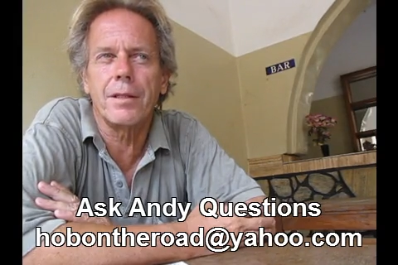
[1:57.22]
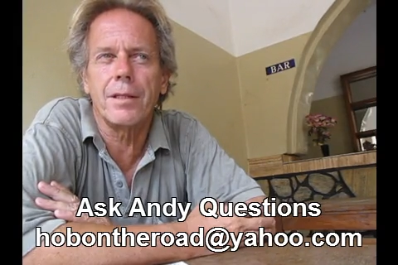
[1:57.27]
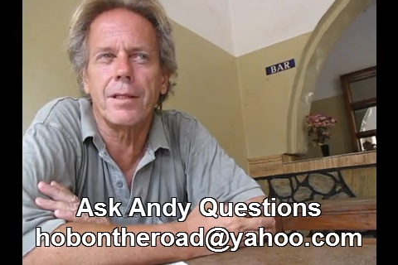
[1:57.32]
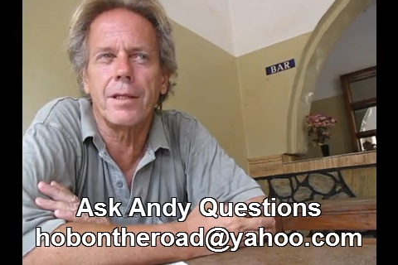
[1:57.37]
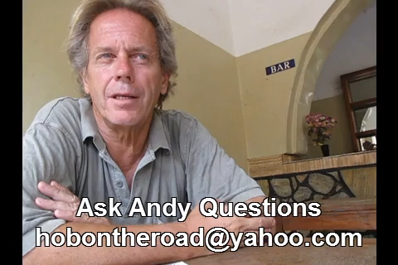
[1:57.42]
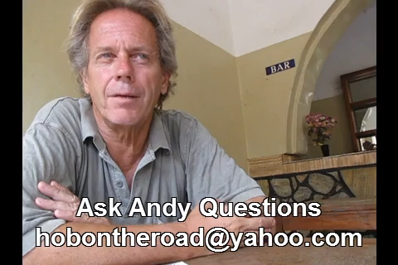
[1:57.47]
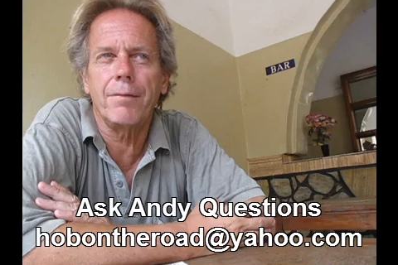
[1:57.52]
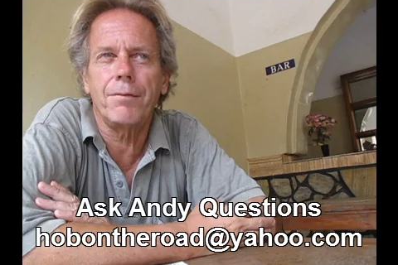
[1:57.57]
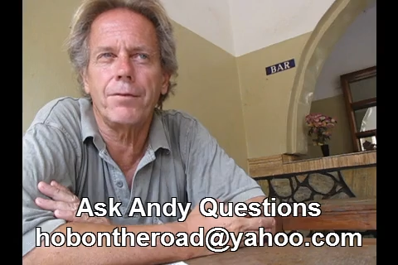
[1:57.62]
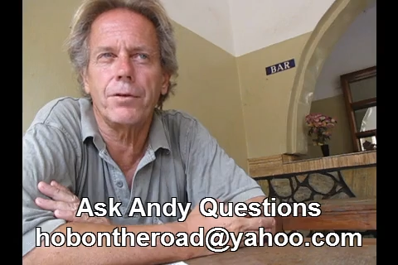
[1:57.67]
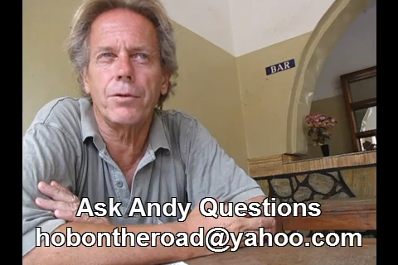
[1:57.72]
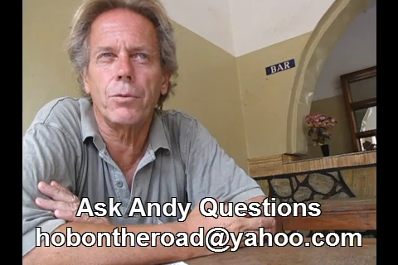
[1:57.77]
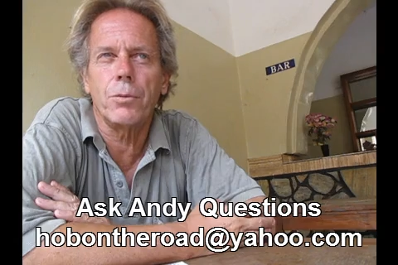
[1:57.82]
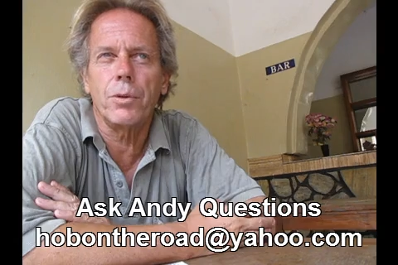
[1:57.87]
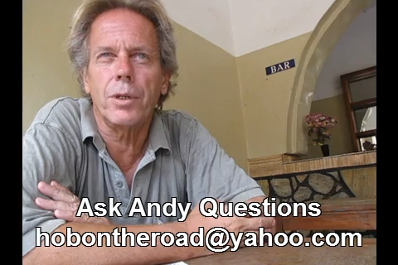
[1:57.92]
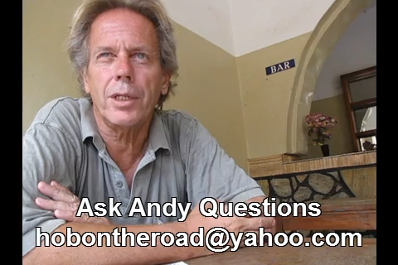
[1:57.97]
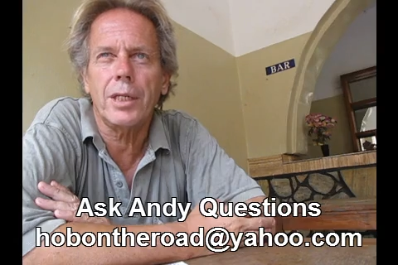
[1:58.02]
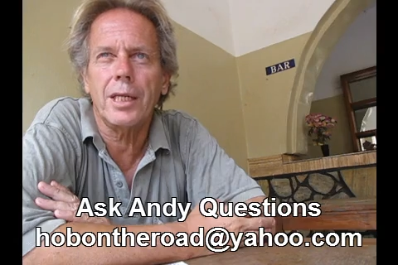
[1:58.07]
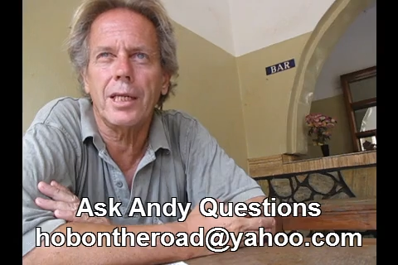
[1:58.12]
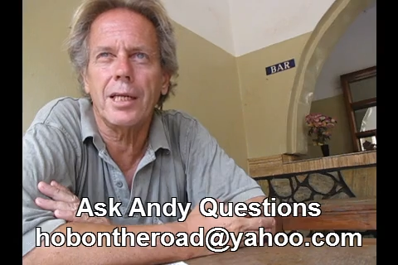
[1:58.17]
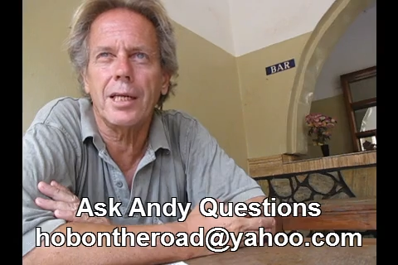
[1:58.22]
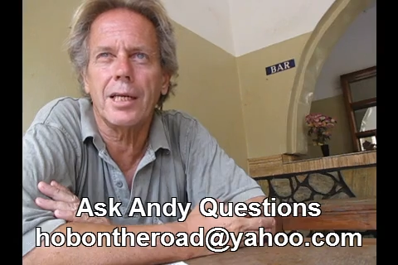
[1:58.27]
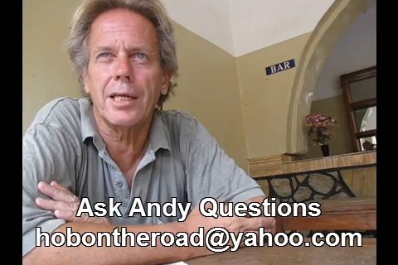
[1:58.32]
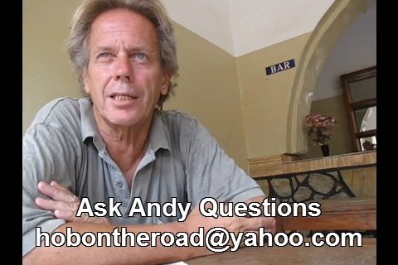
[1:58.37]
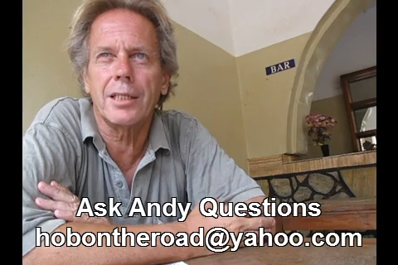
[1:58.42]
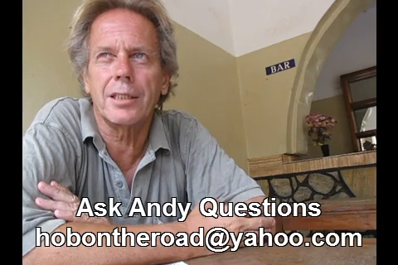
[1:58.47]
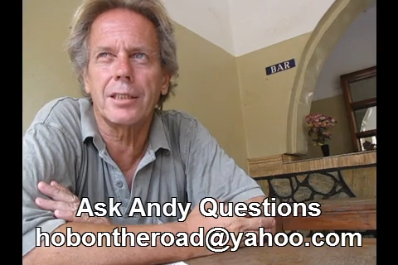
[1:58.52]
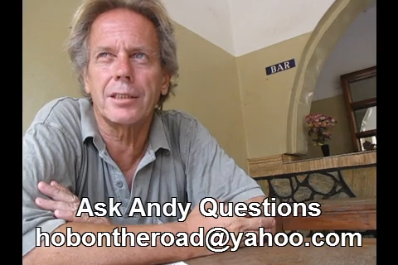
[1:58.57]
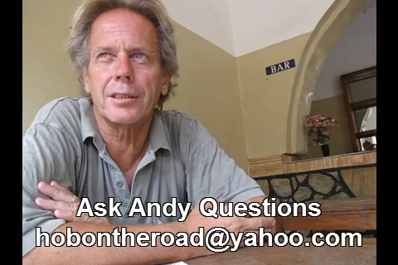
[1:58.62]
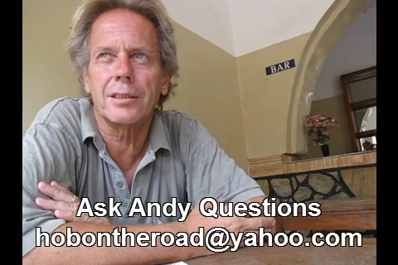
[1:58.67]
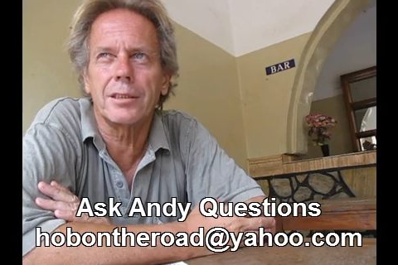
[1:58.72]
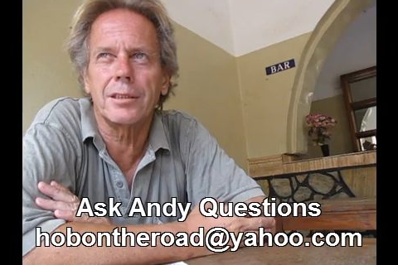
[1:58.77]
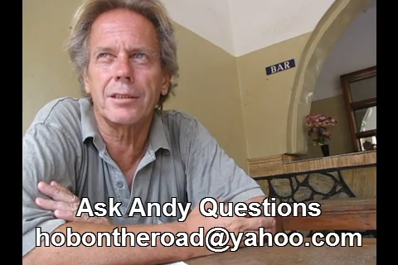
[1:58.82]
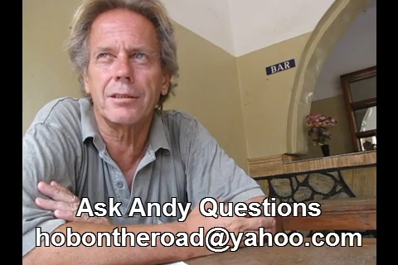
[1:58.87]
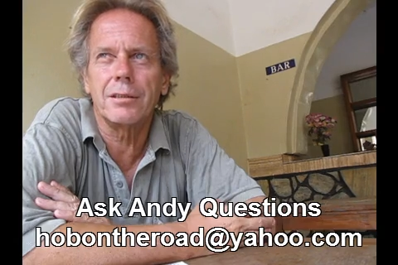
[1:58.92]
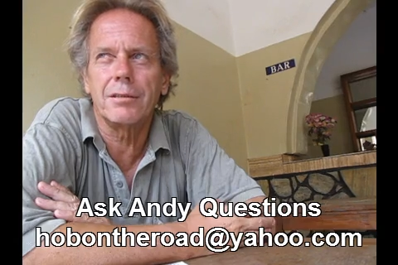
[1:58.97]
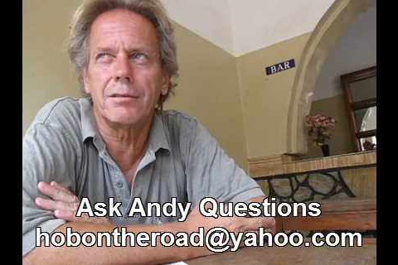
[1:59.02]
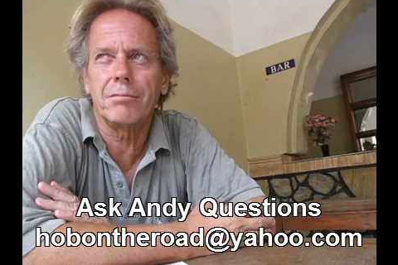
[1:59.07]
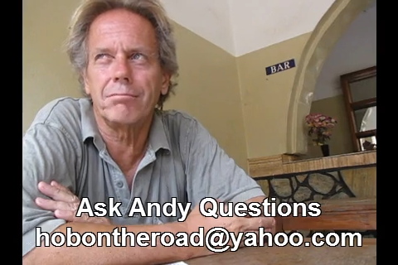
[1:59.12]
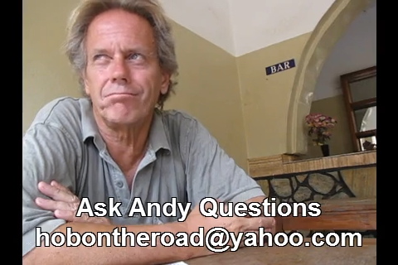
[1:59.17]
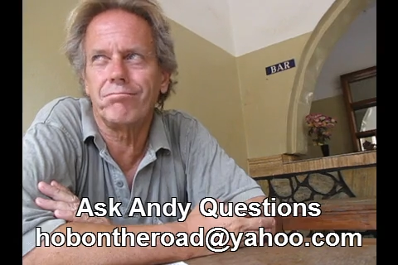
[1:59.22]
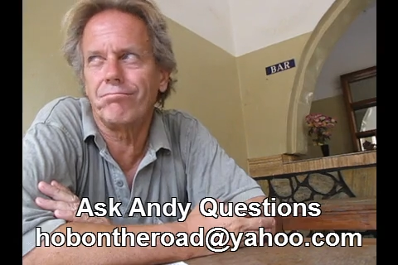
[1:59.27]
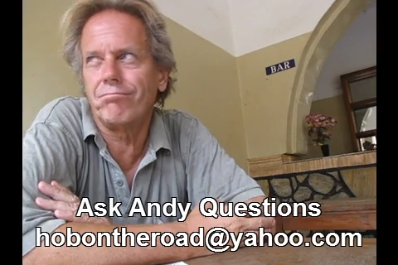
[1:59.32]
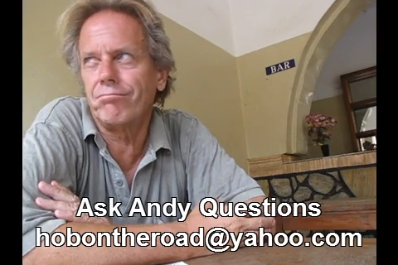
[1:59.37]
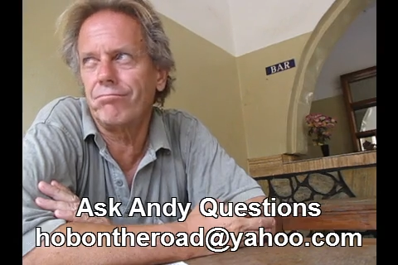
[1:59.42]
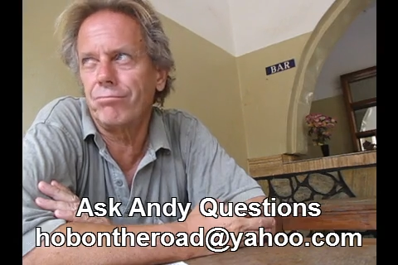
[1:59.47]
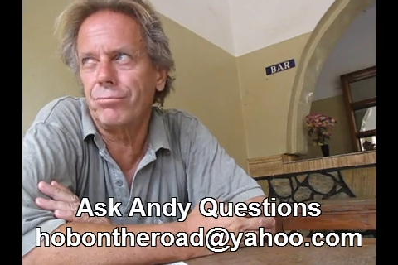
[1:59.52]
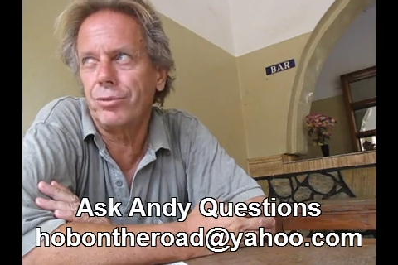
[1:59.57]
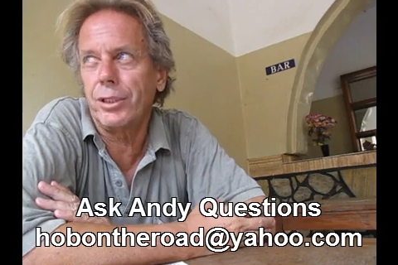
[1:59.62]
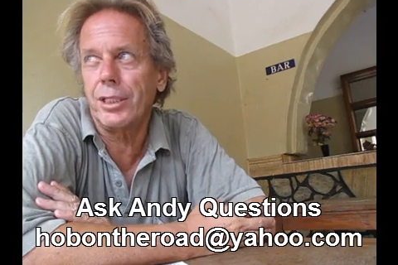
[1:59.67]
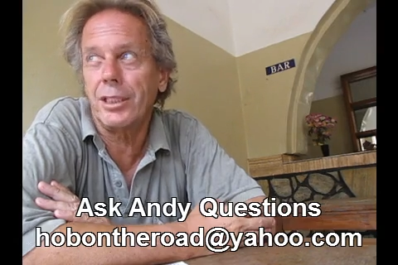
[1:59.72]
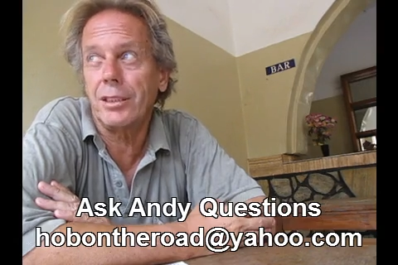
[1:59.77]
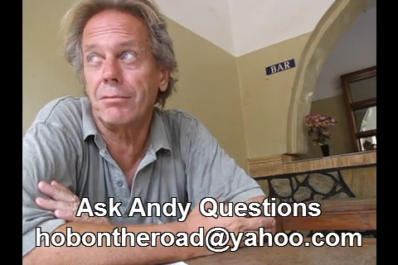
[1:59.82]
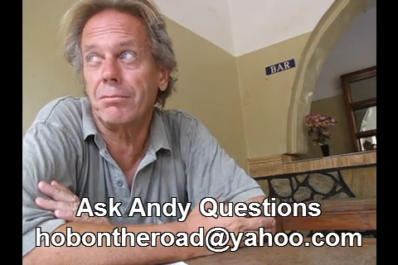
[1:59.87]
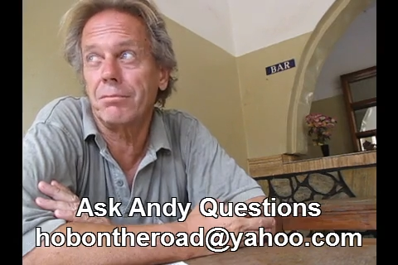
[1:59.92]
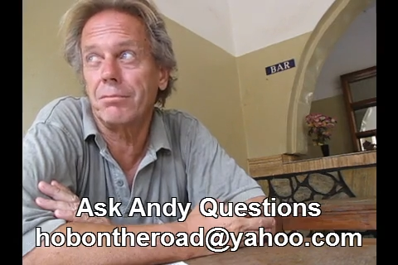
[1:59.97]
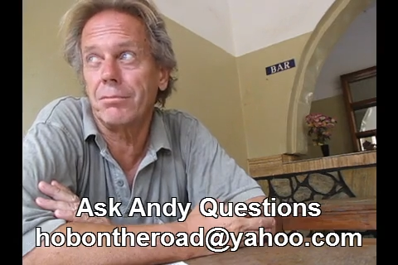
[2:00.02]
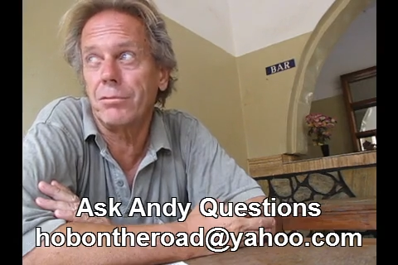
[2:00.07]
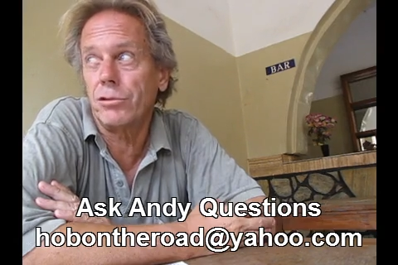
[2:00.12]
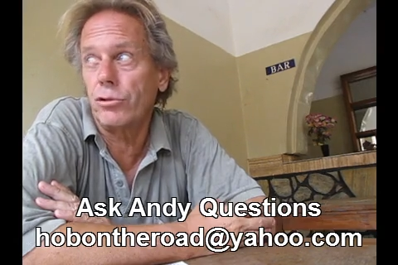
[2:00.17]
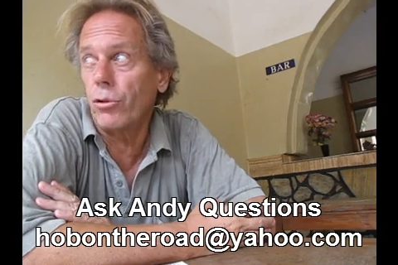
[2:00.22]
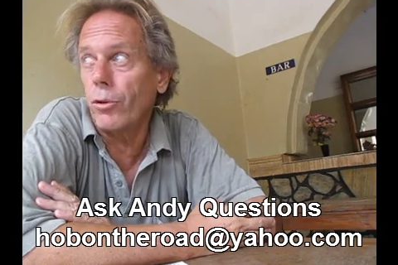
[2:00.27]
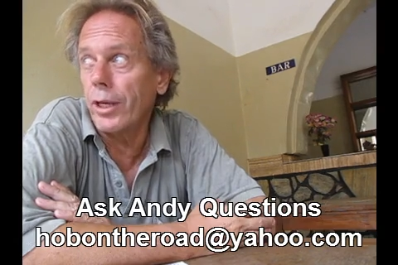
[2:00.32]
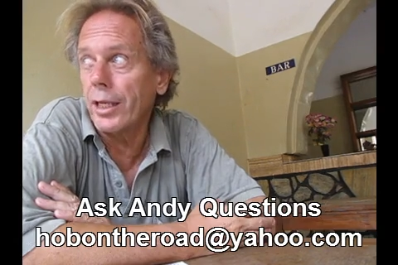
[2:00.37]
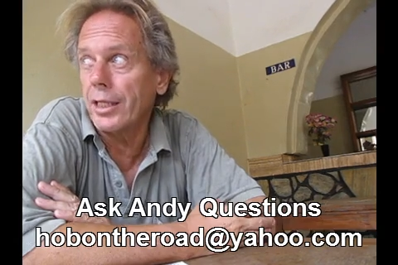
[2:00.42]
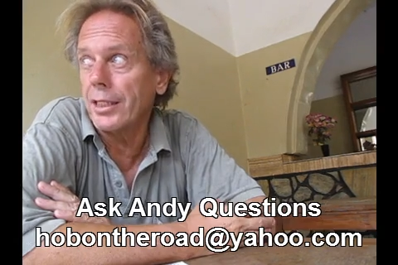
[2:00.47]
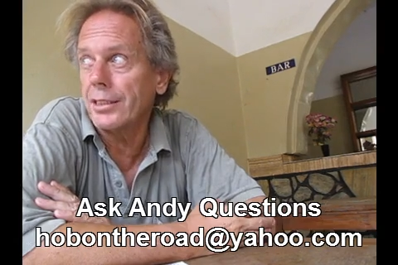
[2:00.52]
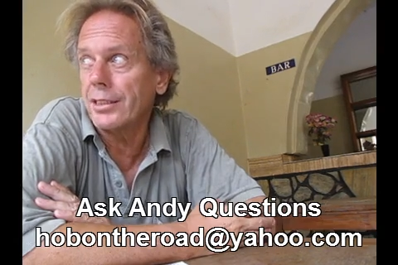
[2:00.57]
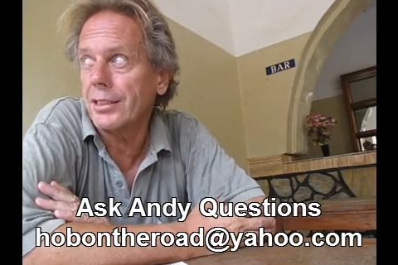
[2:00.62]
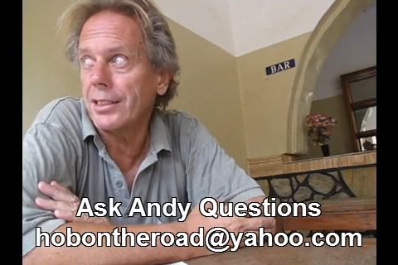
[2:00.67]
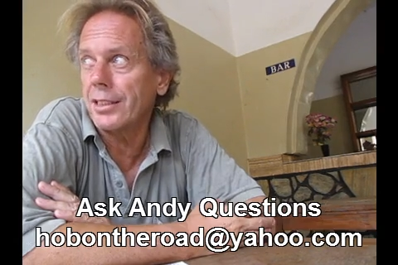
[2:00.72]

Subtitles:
if you're working on putting toilets